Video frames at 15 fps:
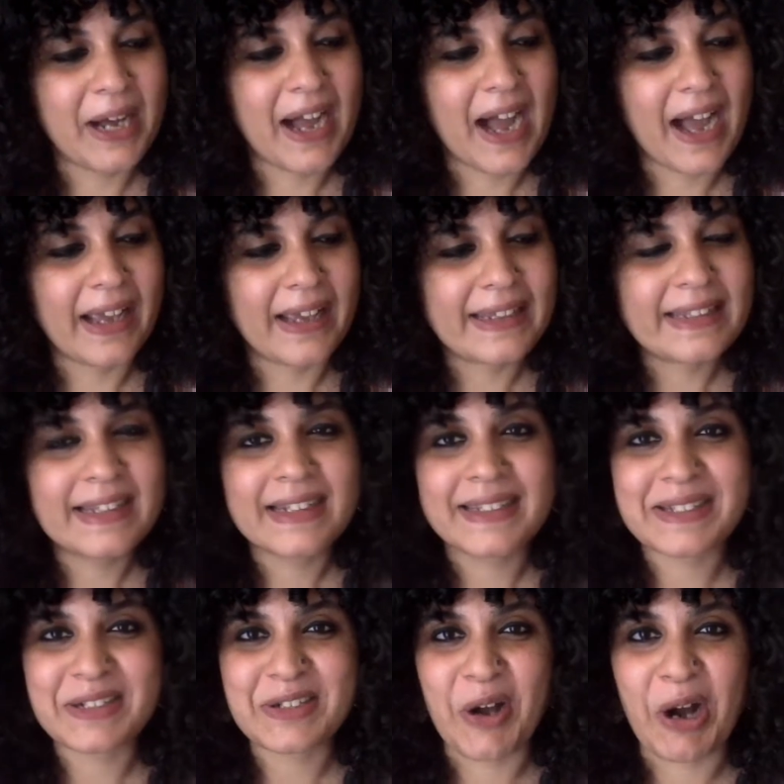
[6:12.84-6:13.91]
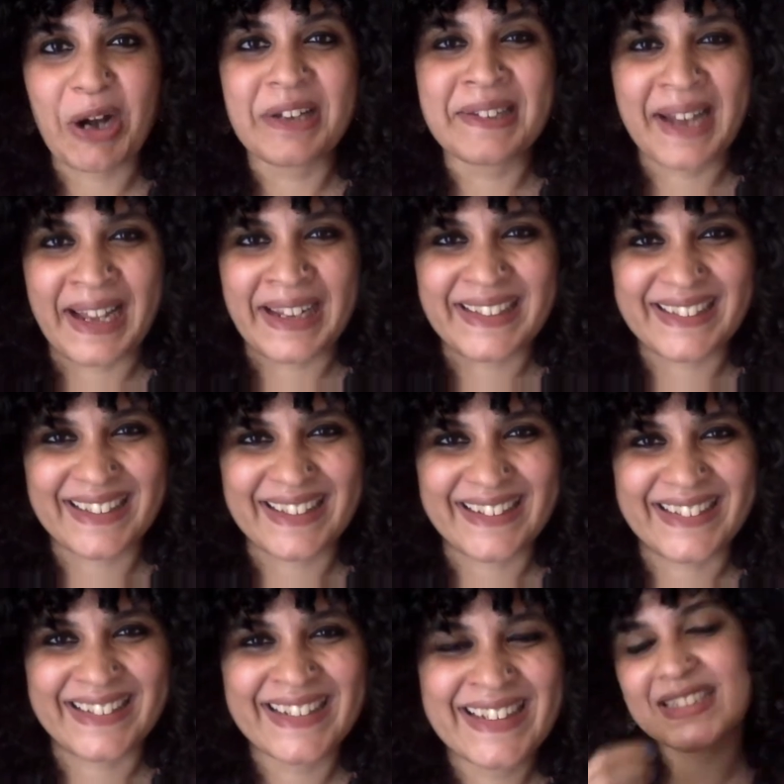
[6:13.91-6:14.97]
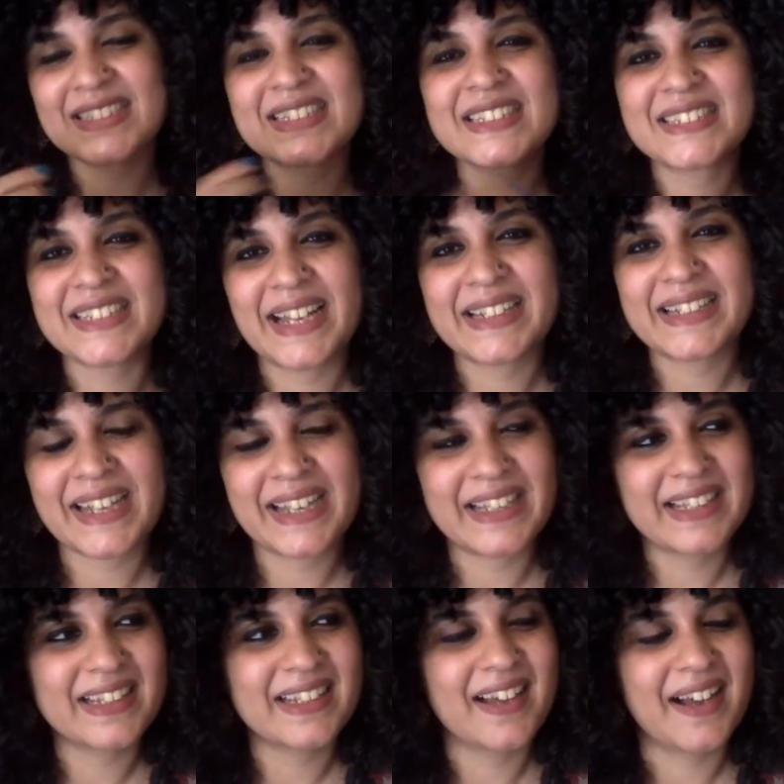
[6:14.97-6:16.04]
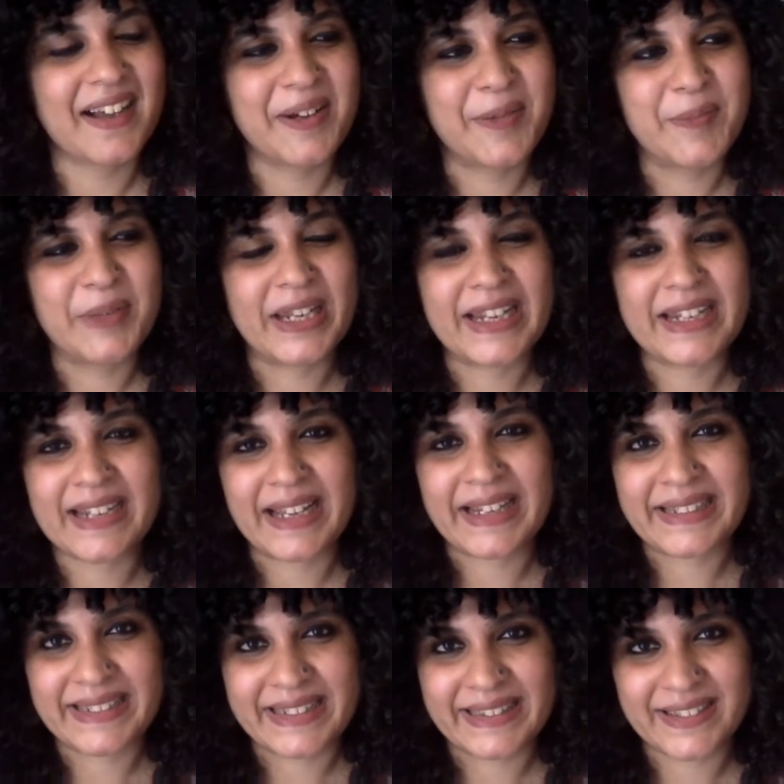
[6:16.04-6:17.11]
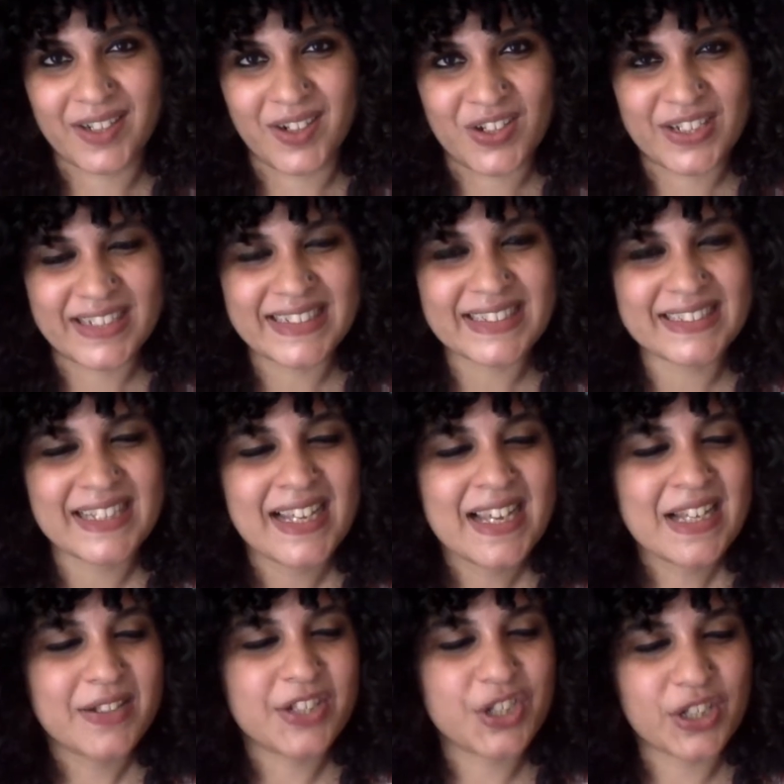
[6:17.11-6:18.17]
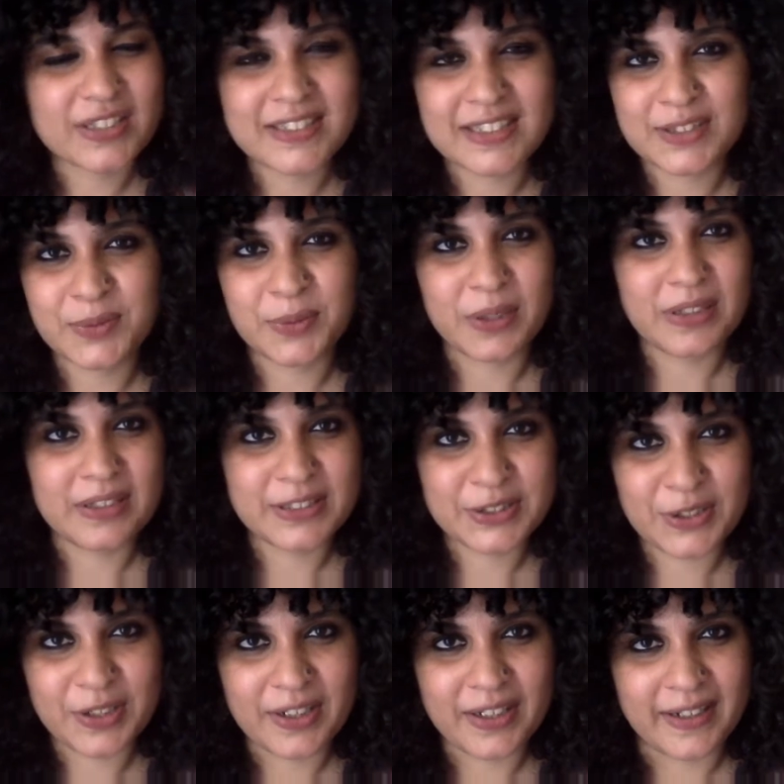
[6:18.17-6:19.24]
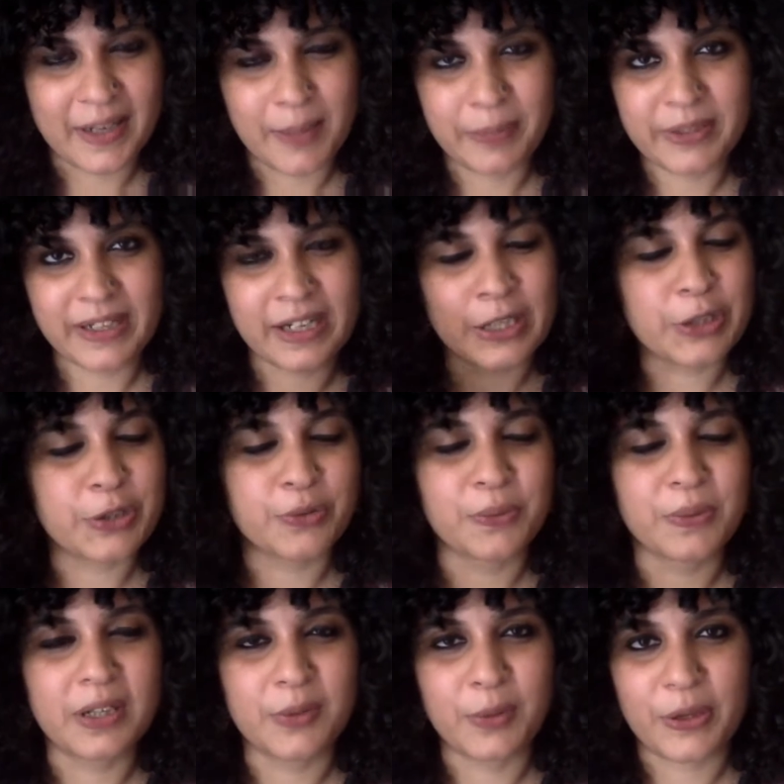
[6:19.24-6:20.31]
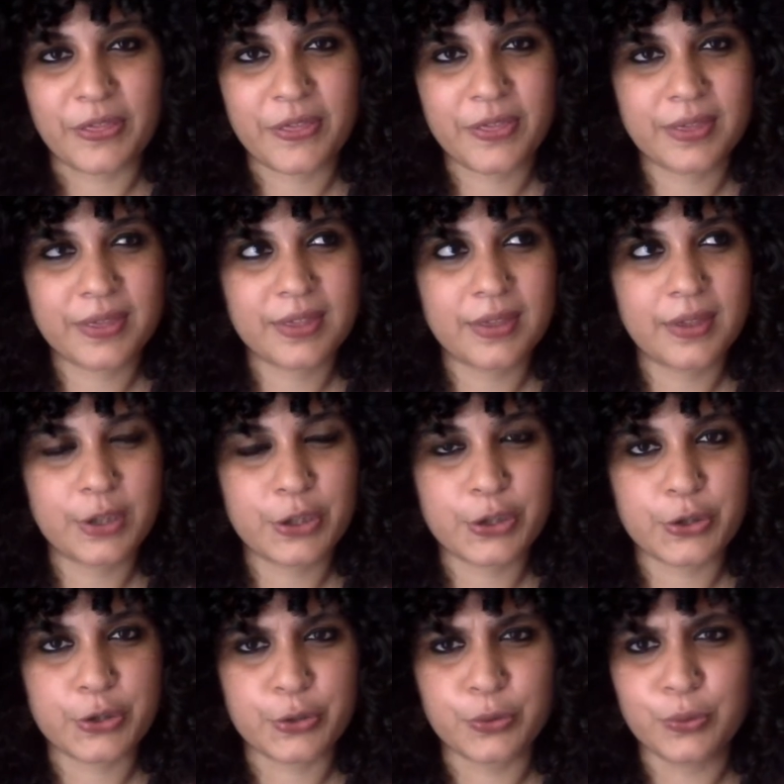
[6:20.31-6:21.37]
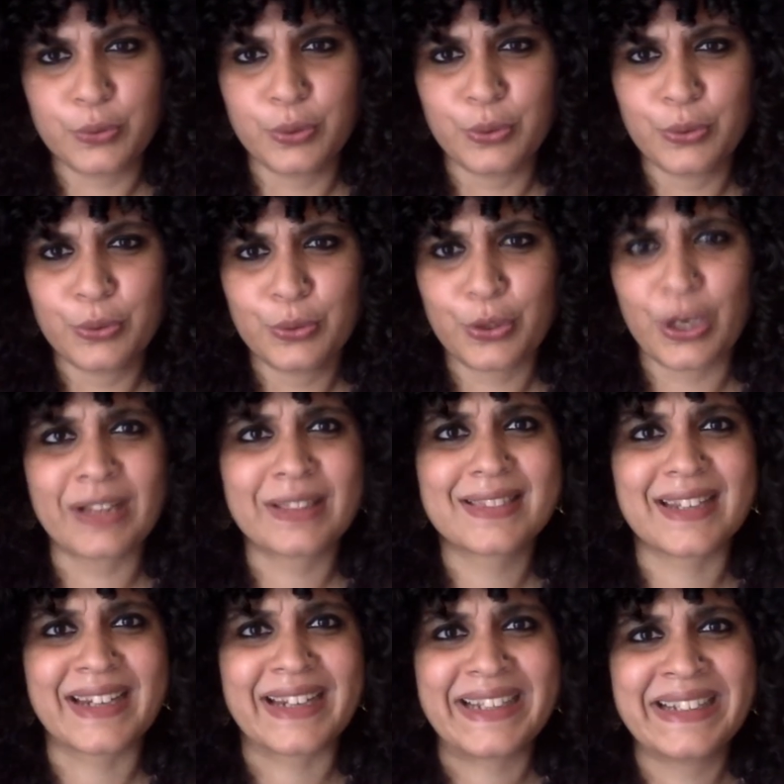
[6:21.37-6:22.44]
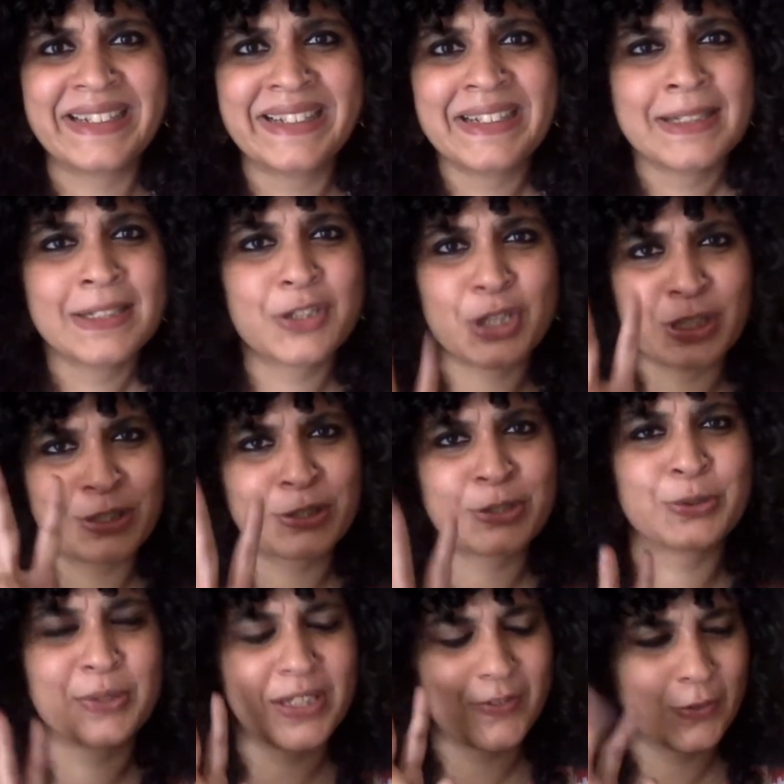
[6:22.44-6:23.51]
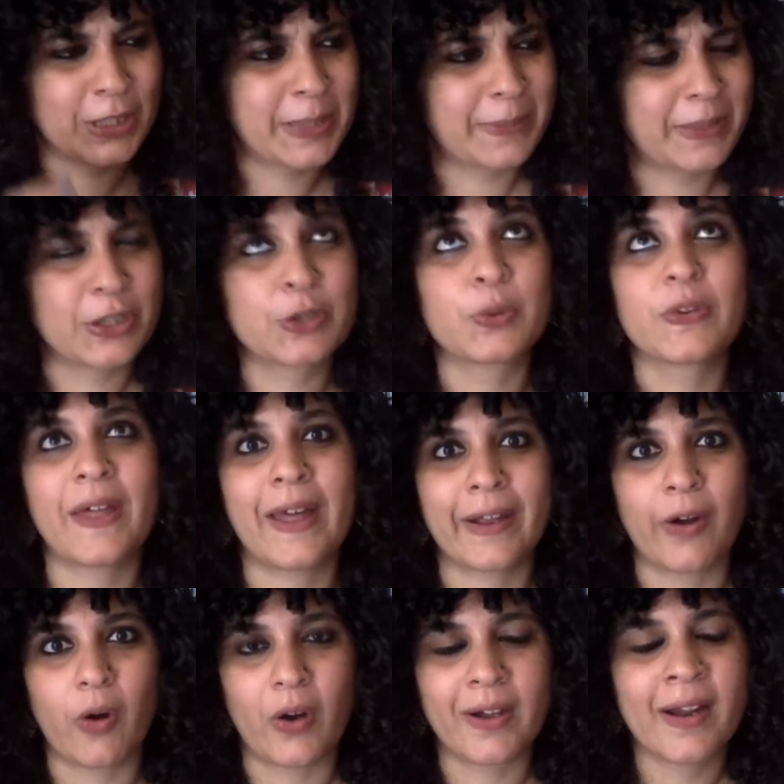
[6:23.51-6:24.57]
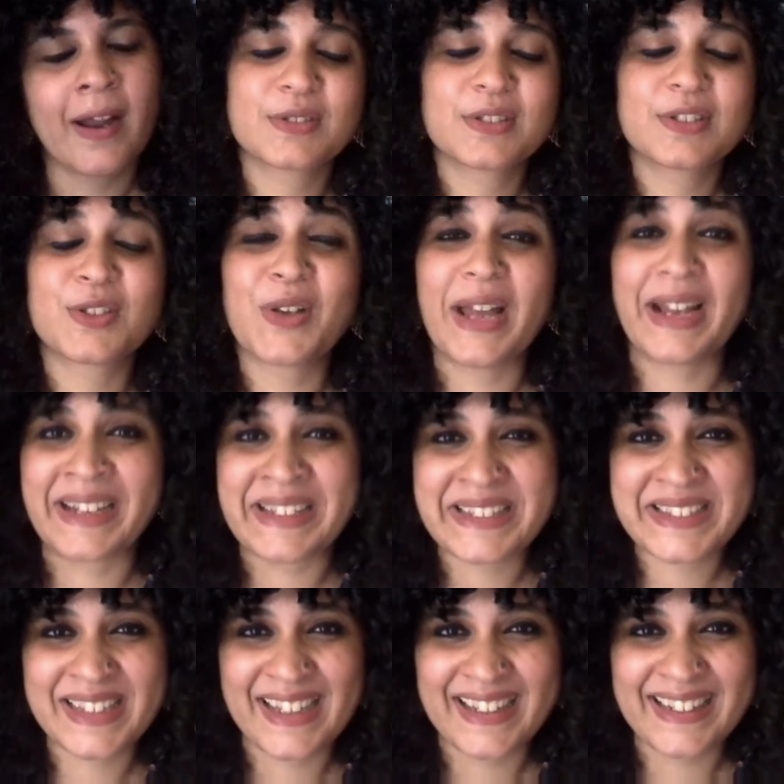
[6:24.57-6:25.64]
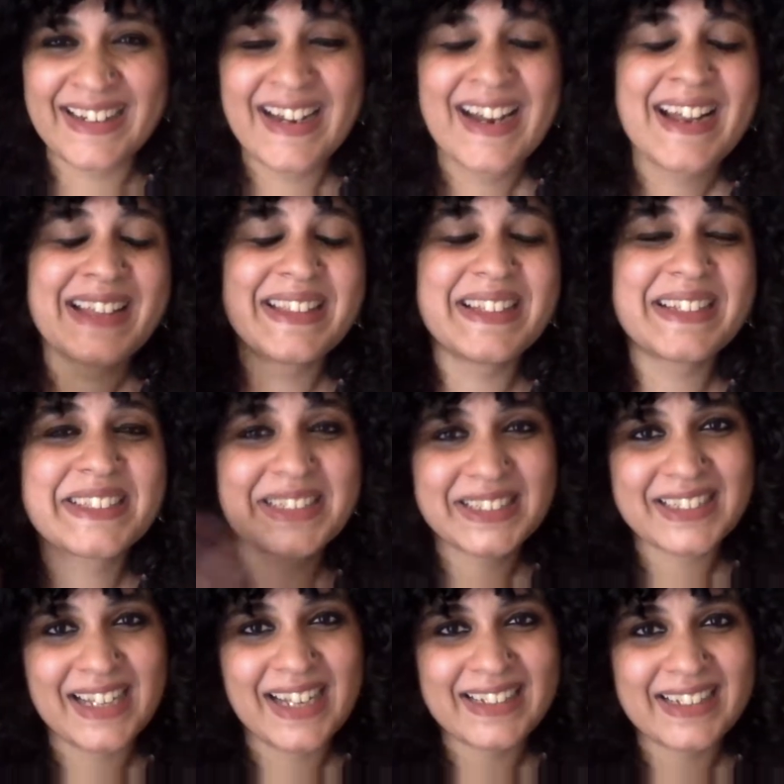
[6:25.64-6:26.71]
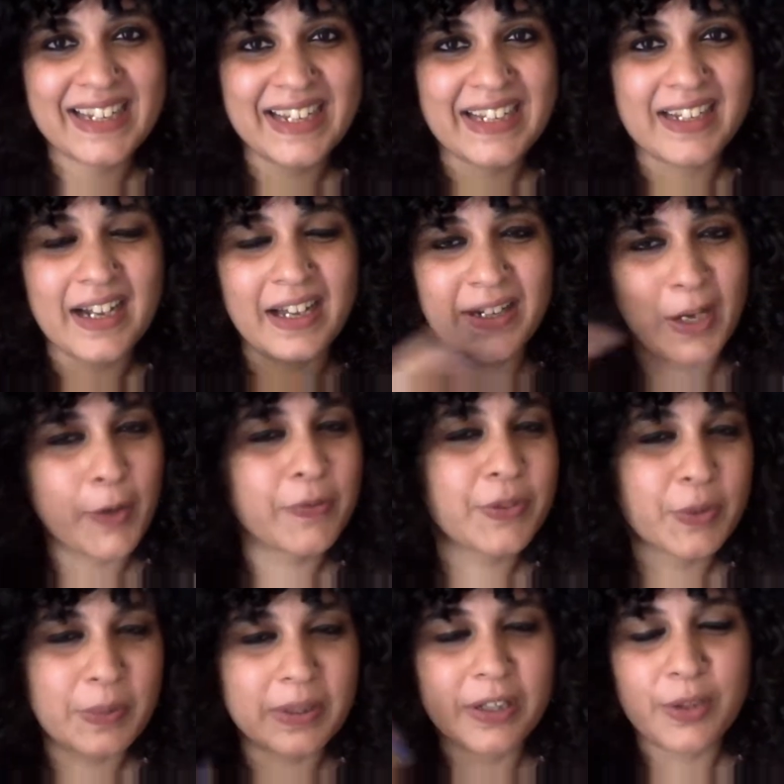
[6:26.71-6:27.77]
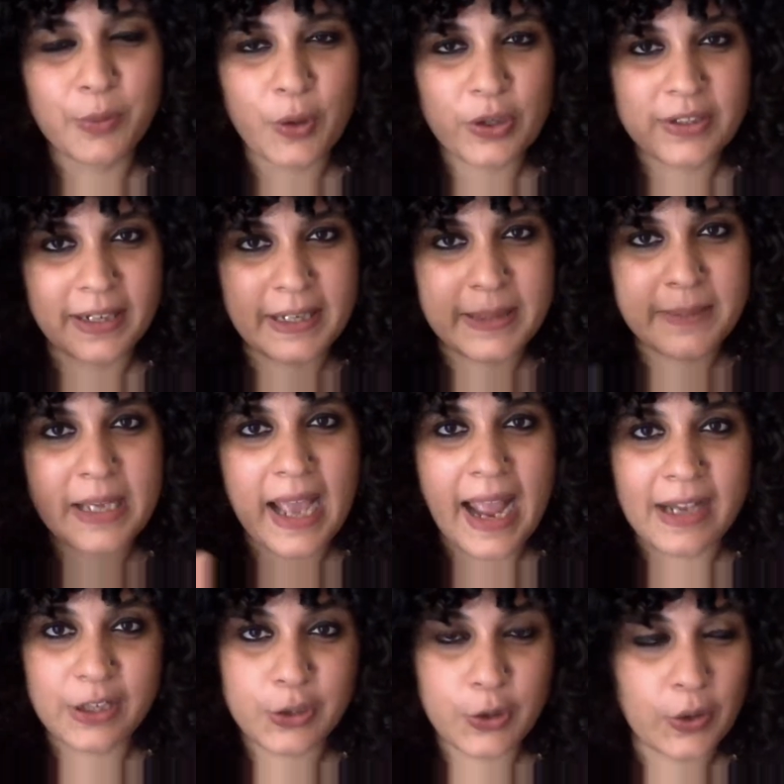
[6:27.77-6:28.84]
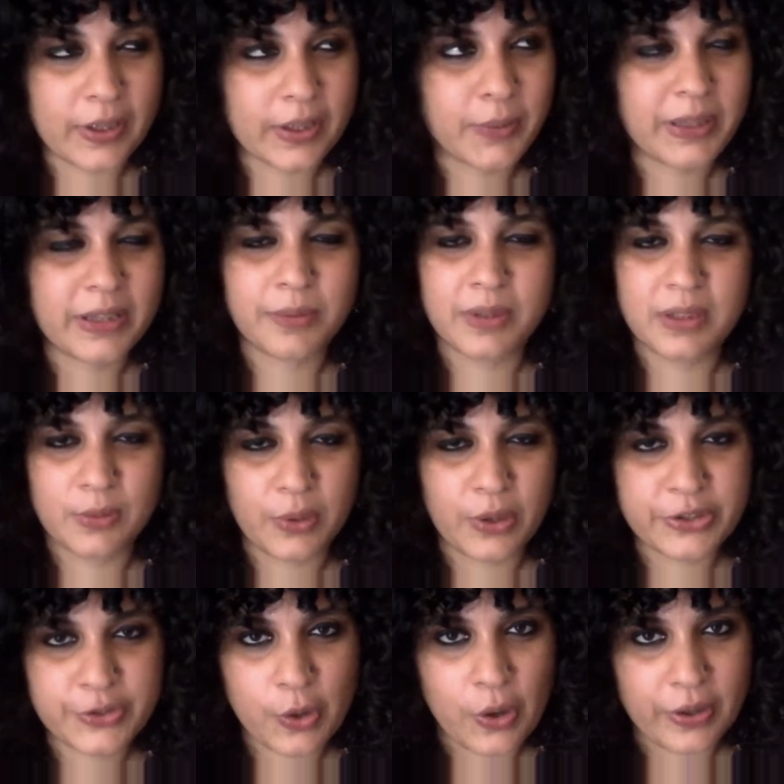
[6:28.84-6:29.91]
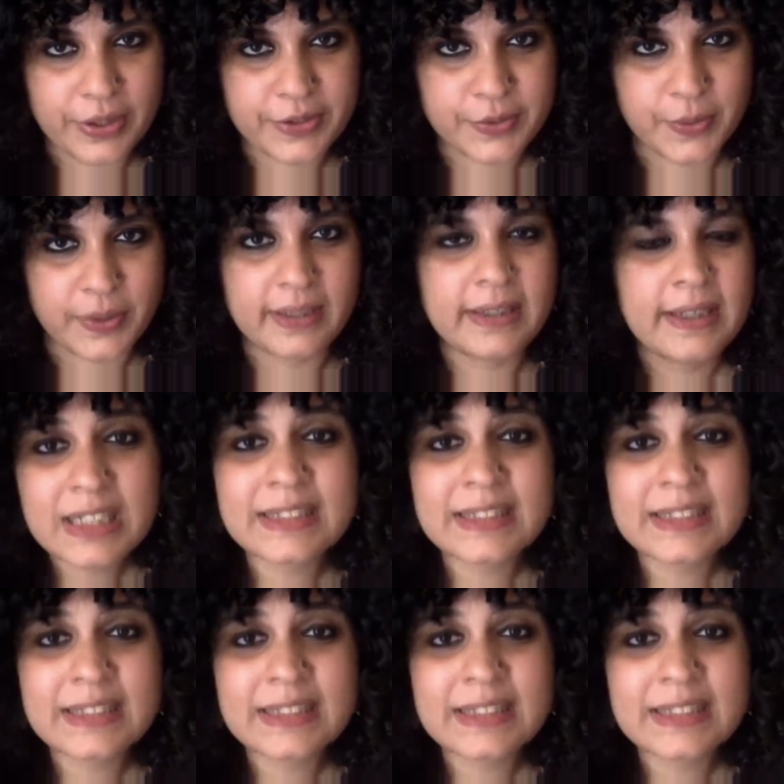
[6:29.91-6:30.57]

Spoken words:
I did not like it. This is set in late 1930s, just as the world is going to erupt into World War II, not 3, just 2. There have only been 2, thank God. So like I said, this is set in around the World War time and during when the World War is on as well.